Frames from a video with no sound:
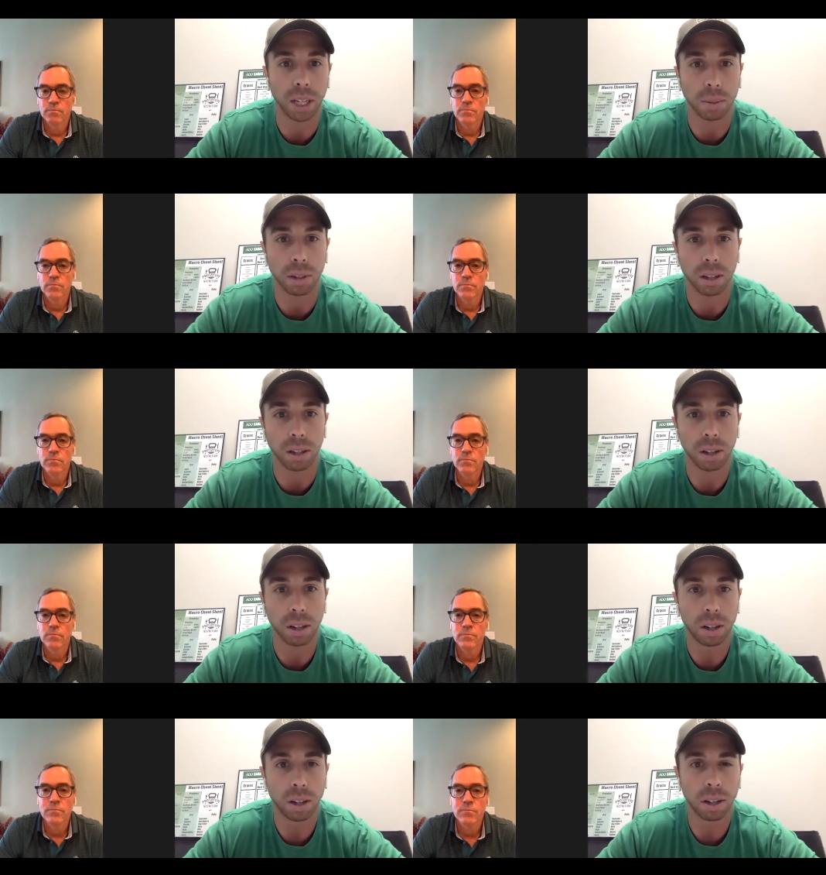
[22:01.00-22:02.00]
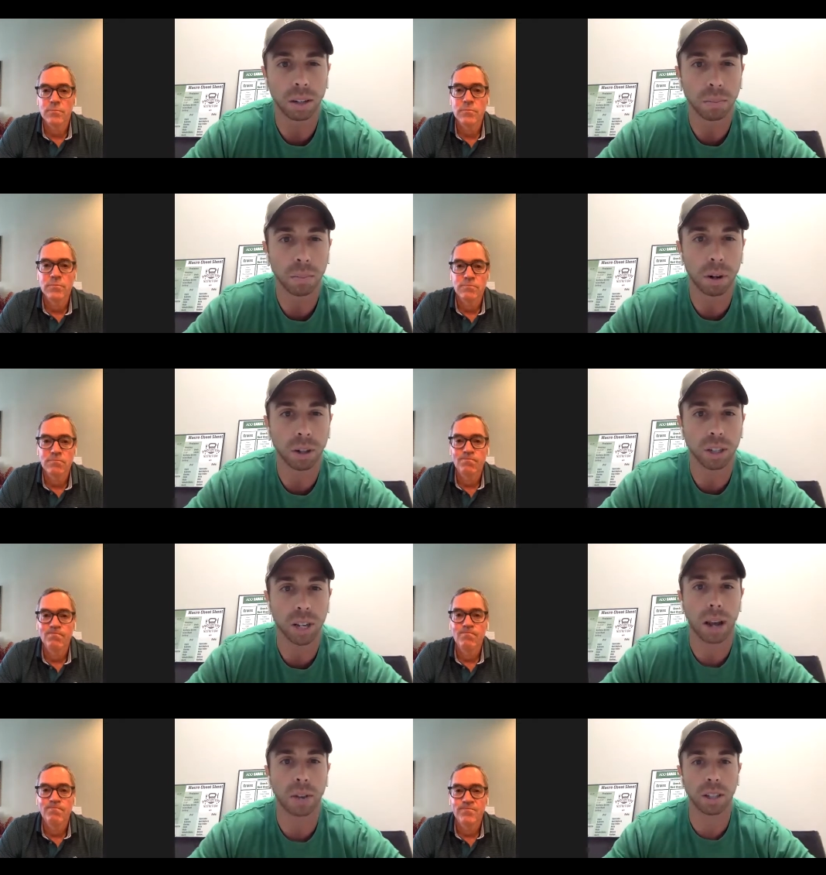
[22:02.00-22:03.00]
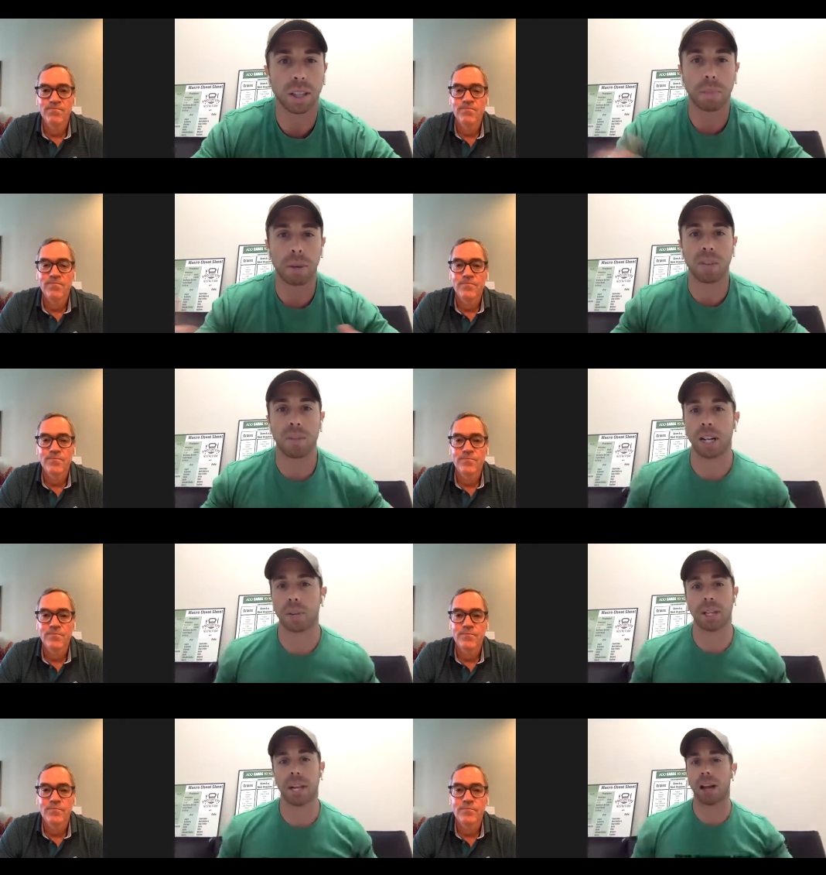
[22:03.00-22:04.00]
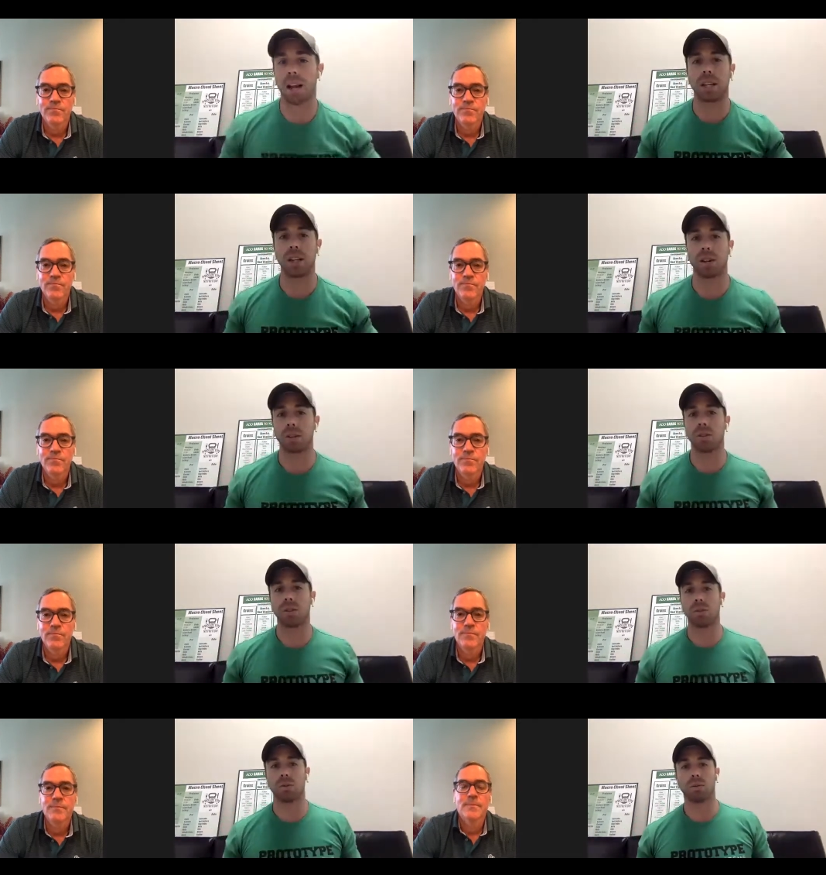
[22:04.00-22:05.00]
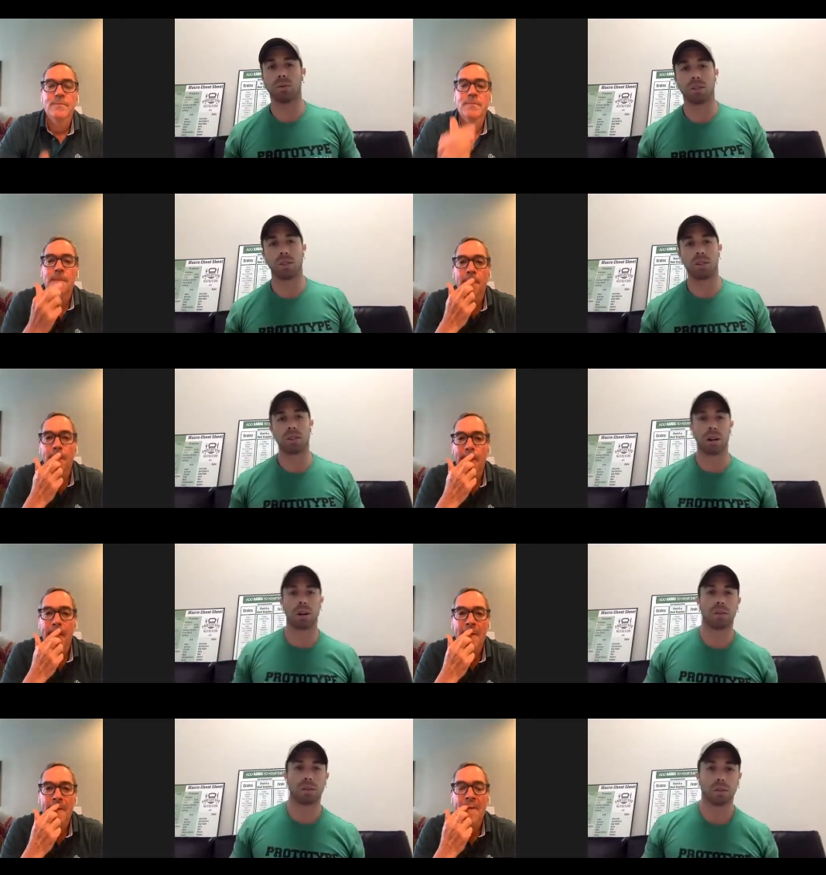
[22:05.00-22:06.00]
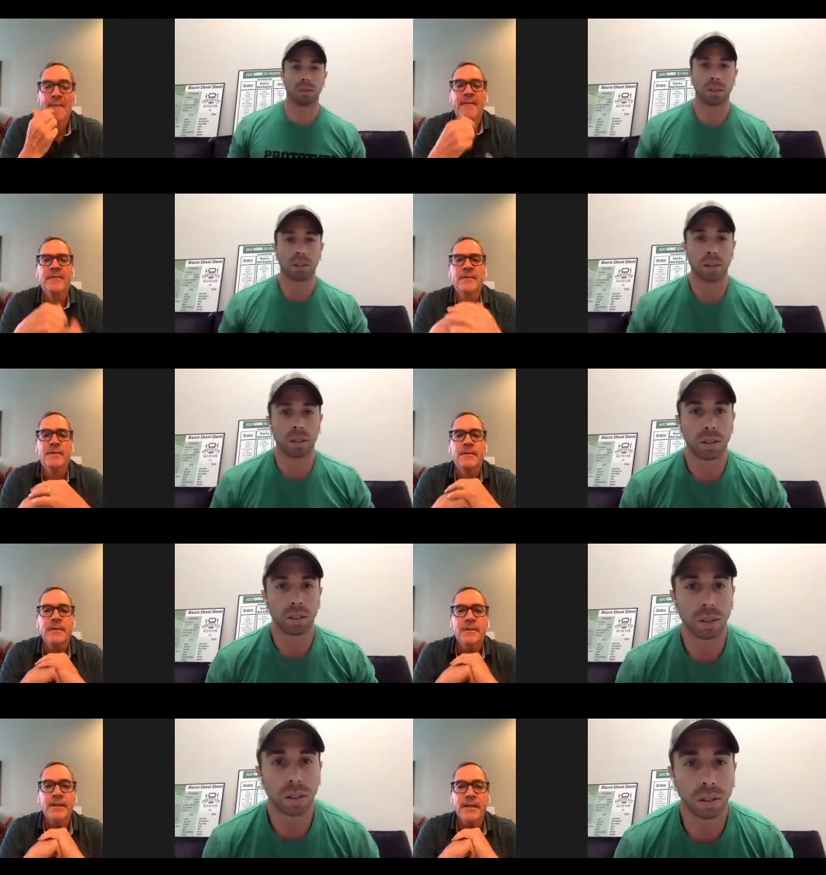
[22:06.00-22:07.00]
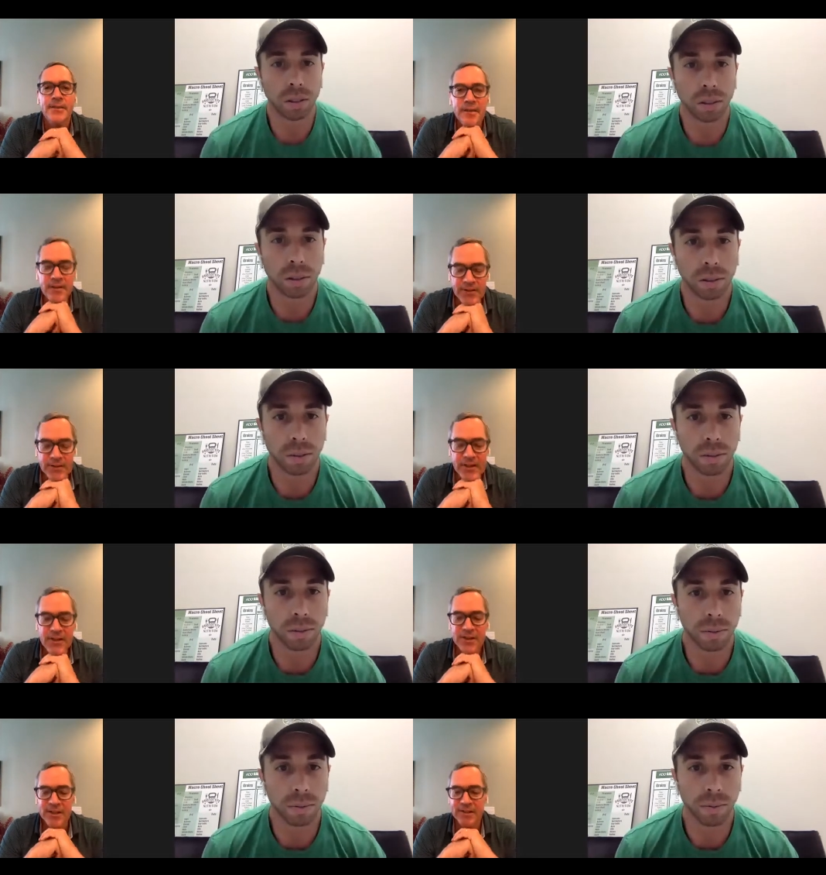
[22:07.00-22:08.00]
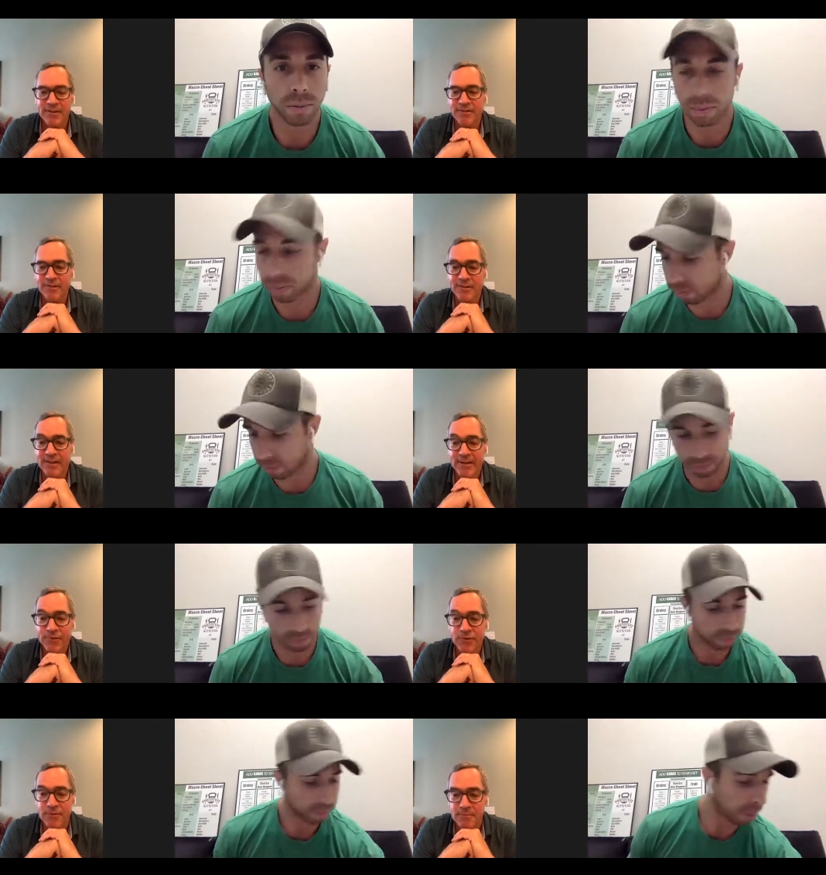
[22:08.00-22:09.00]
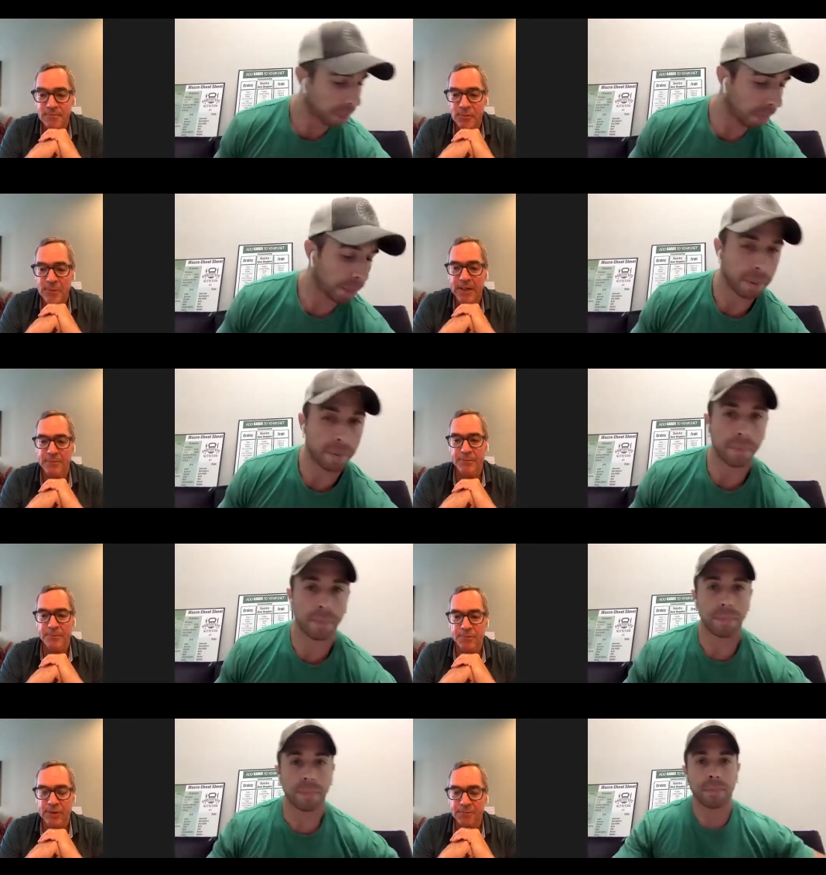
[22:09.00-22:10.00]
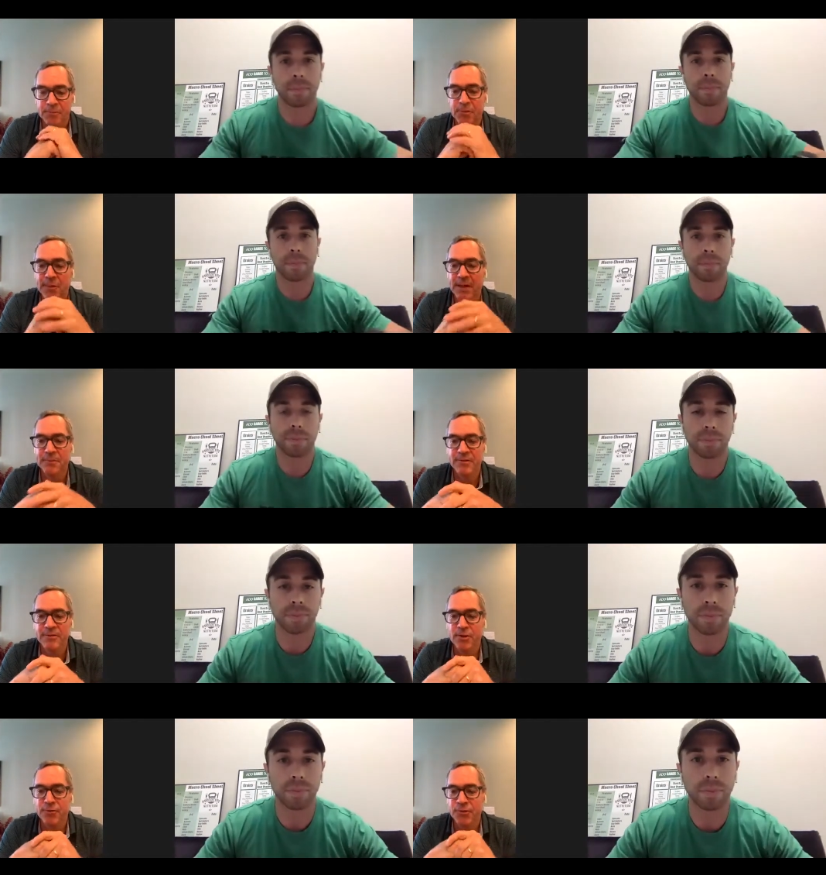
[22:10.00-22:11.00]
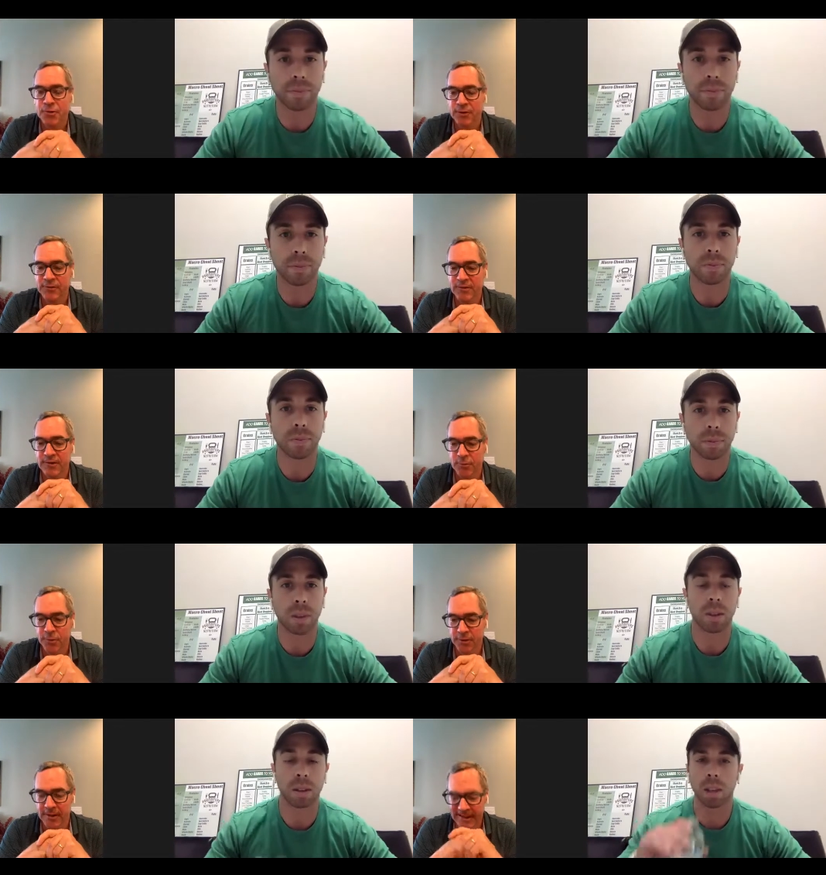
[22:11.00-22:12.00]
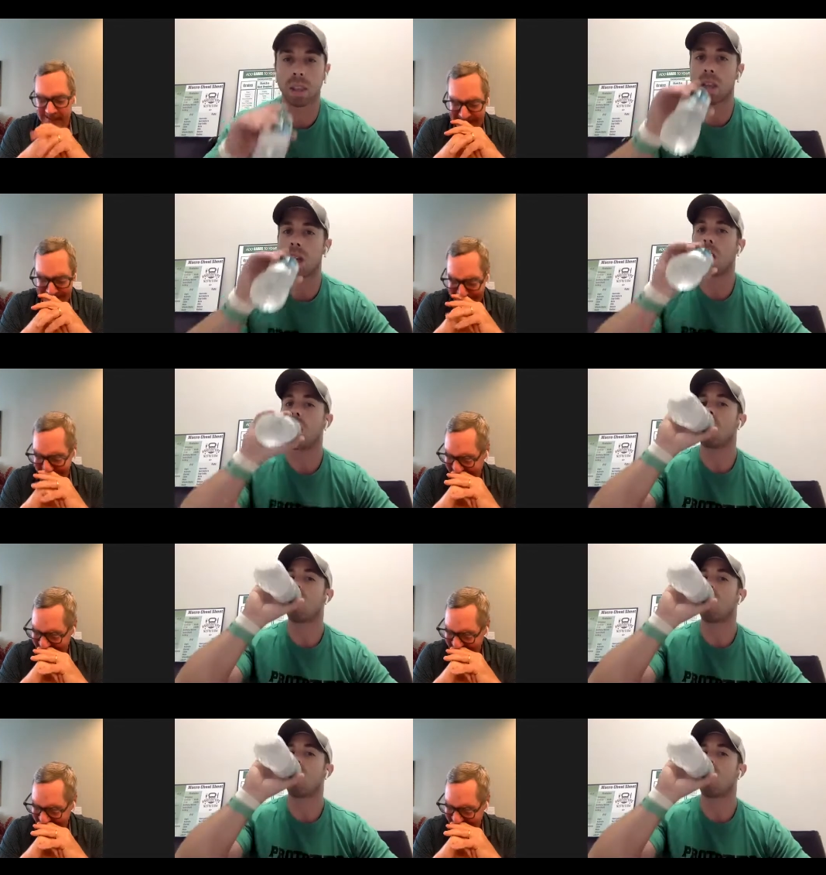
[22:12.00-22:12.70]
Speaker 1: be able to purchase a house that they might have been able to get a year or two years ago.
Speaker 2: Yeah, and the and the key thing is that you have to remind people around, remind, myself too, even because we're thinking of getting